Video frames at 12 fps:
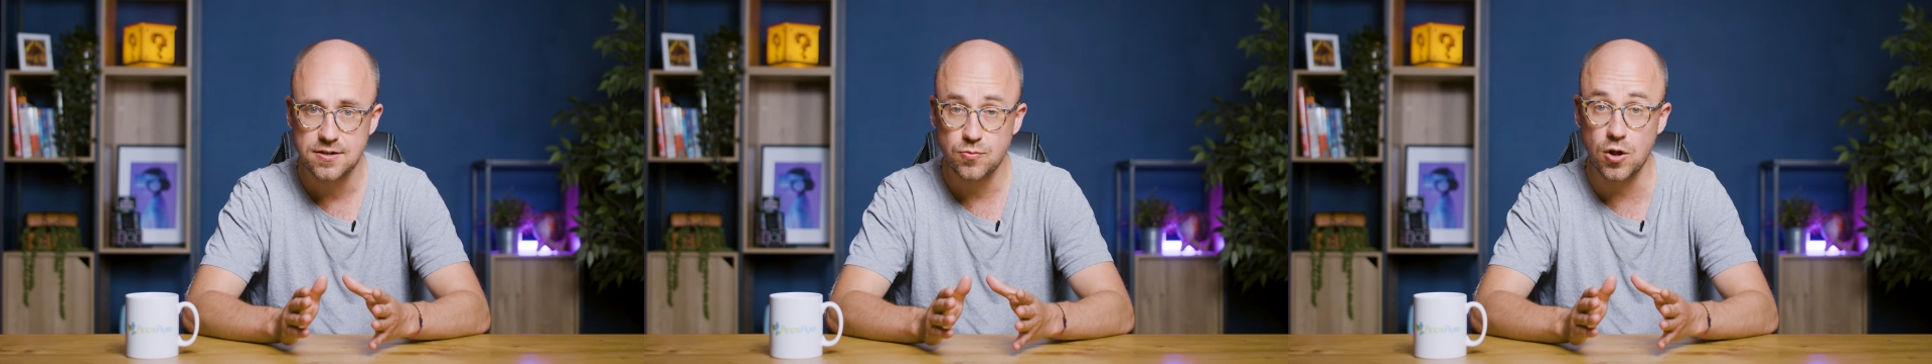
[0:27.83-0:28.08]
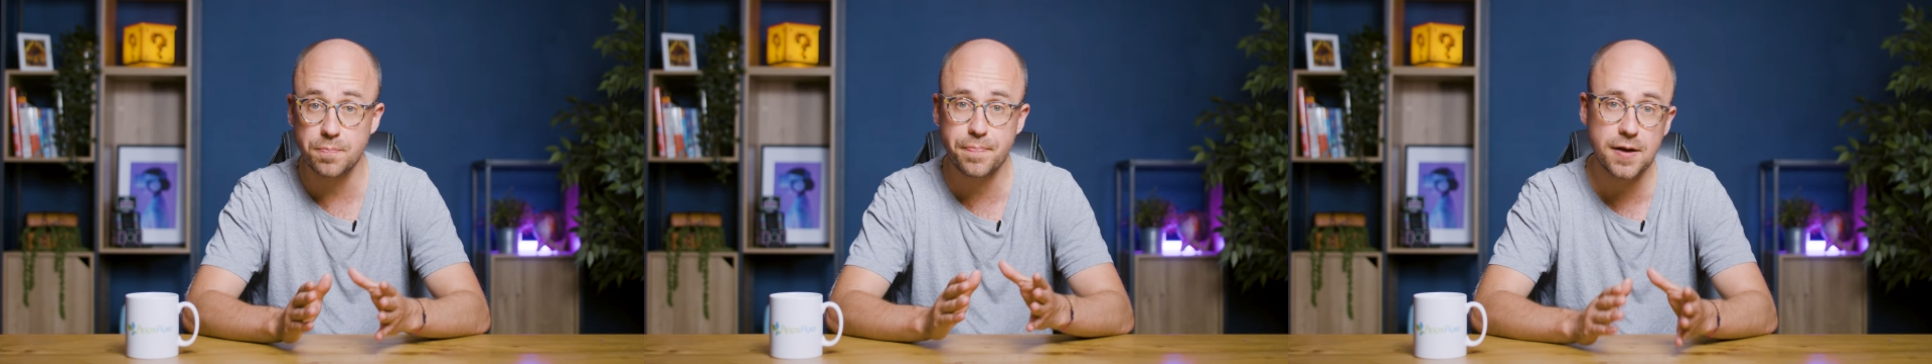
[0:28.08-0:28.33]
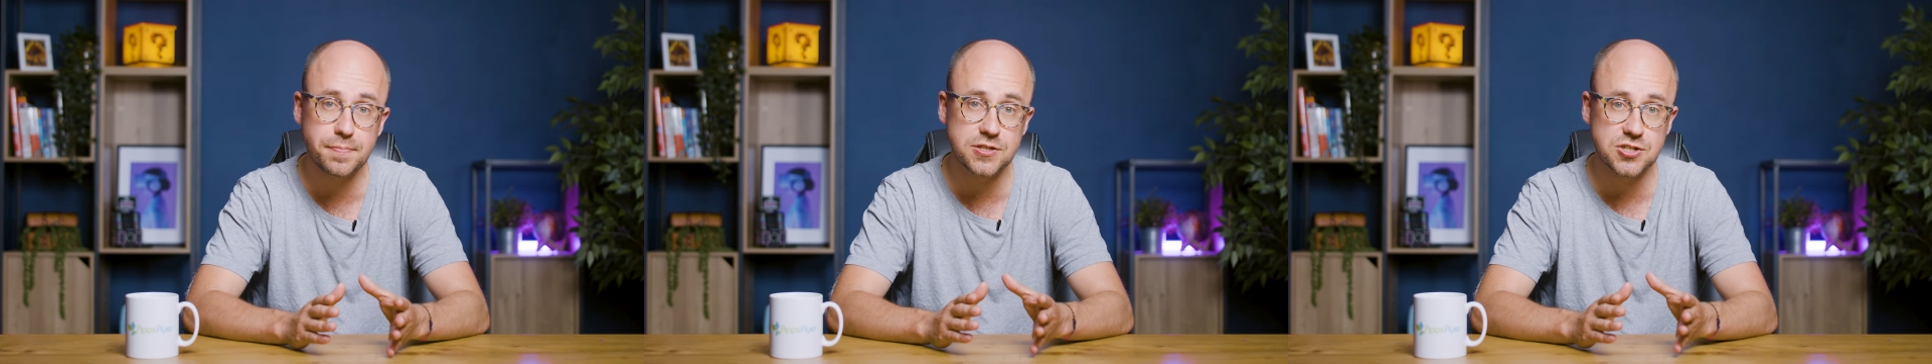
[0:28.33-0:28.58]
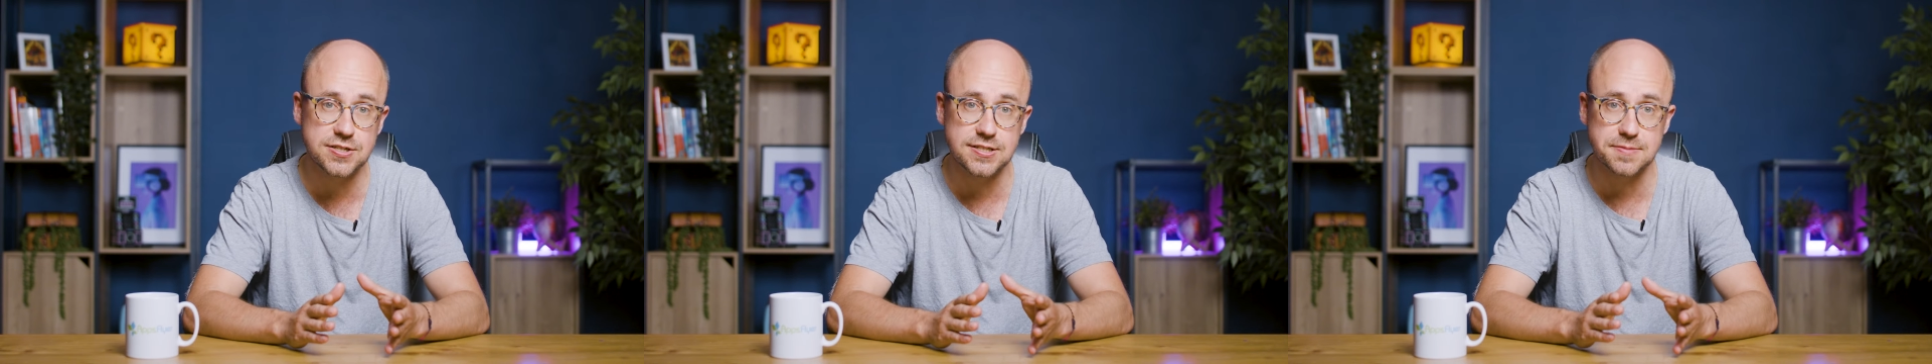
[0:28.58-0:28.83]
while
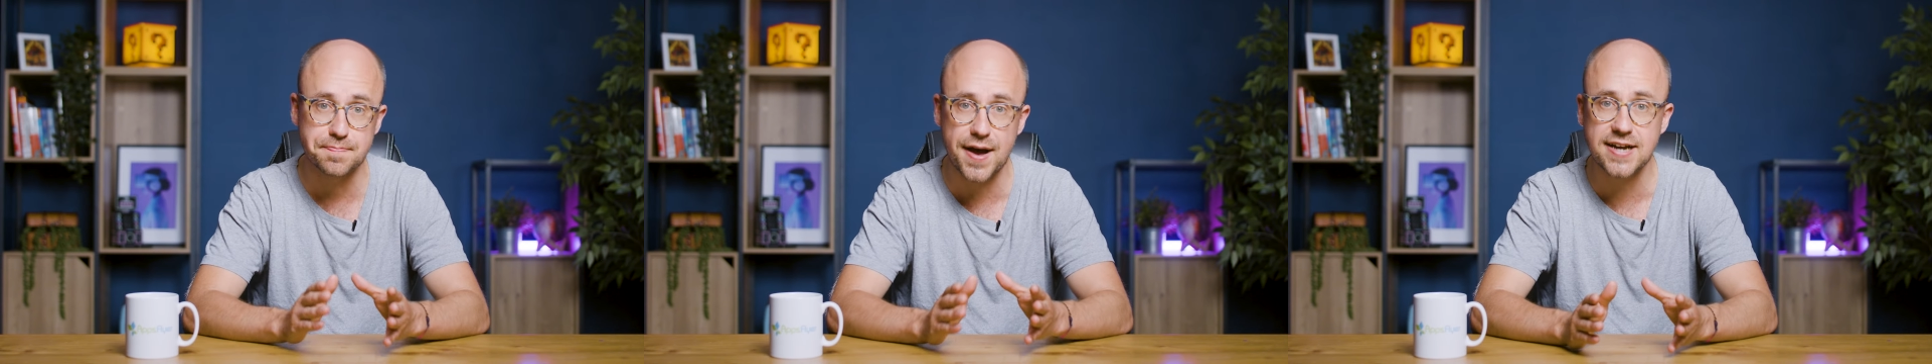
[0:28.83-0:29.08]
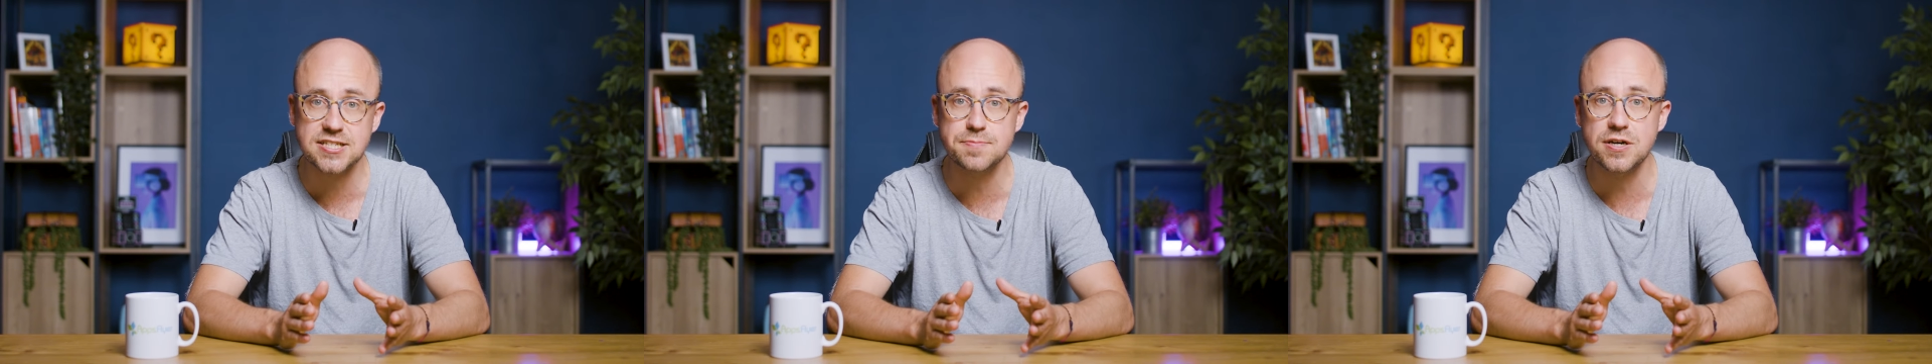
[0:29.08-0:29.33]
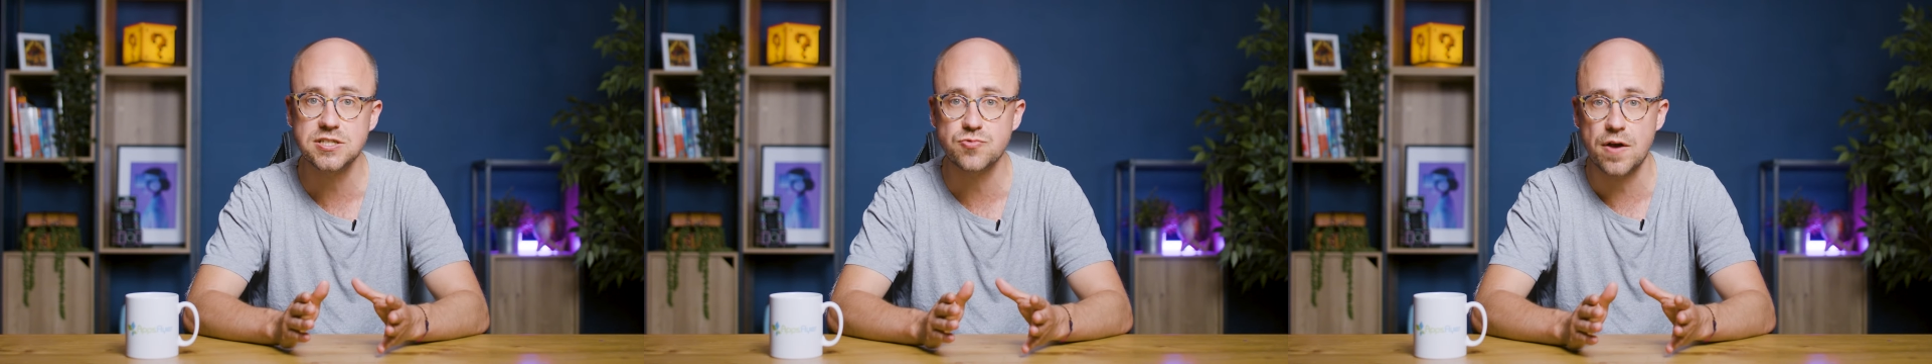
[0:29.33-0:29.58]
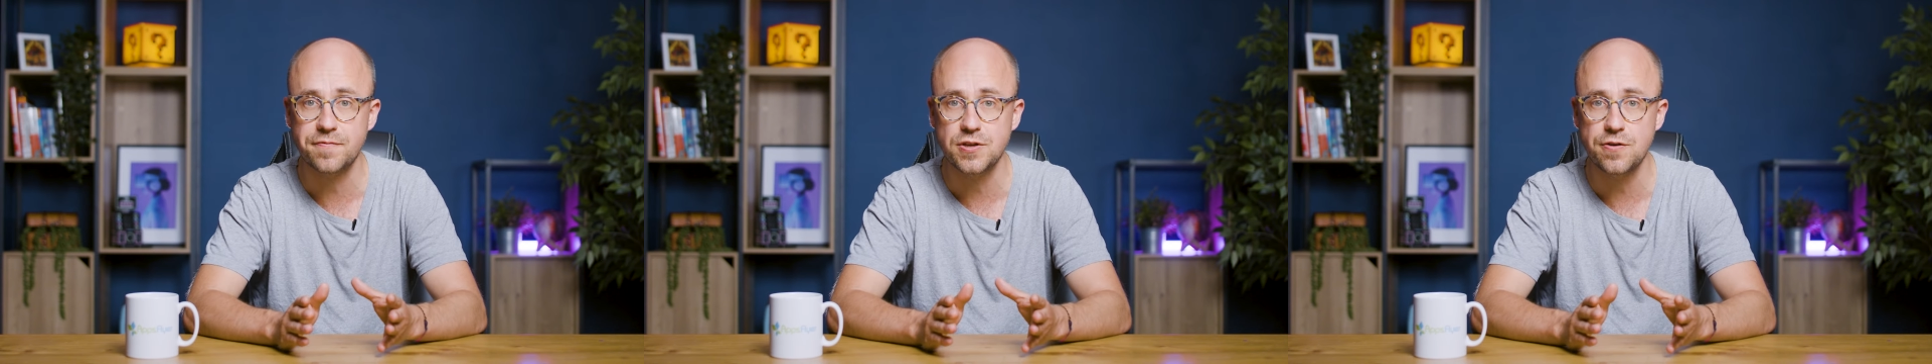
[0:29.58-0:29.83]
publishers maximize
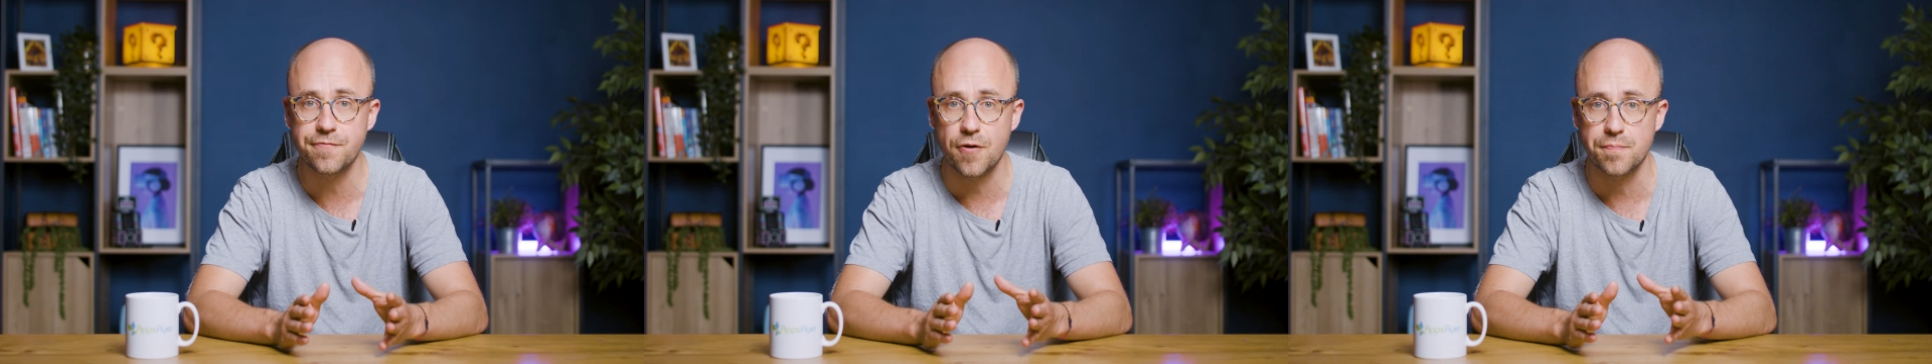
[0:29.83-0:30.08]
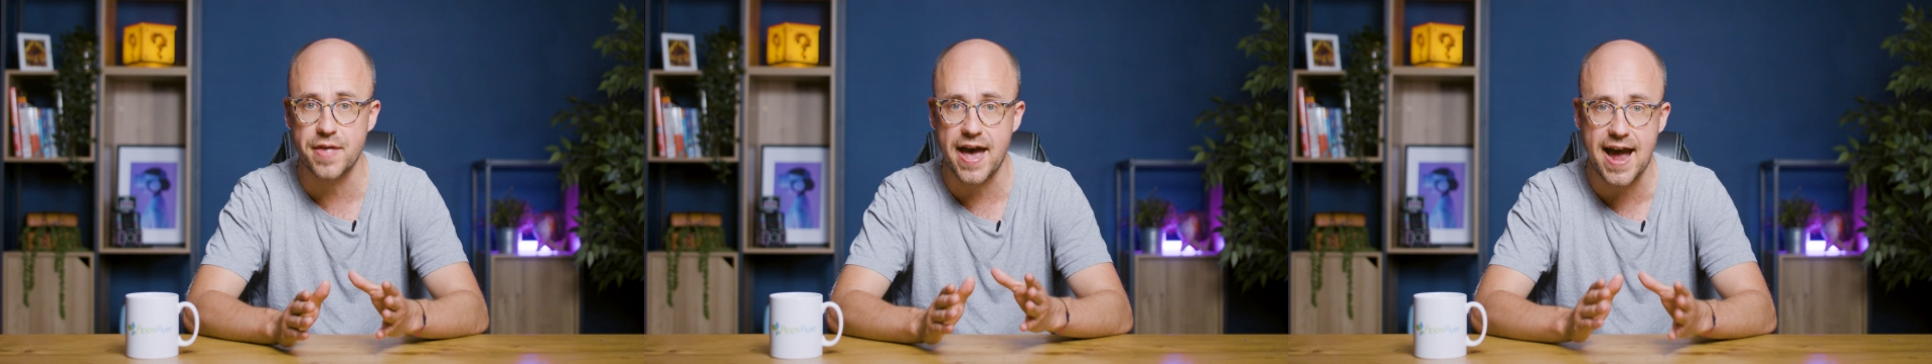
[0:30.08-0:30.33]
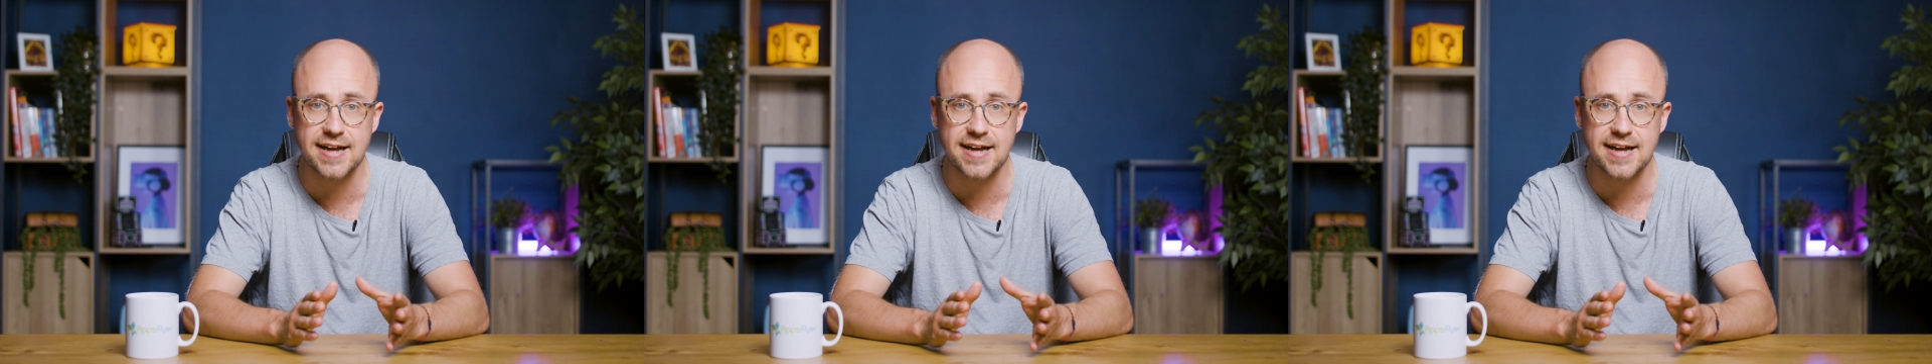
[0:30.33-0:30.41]
revenue from their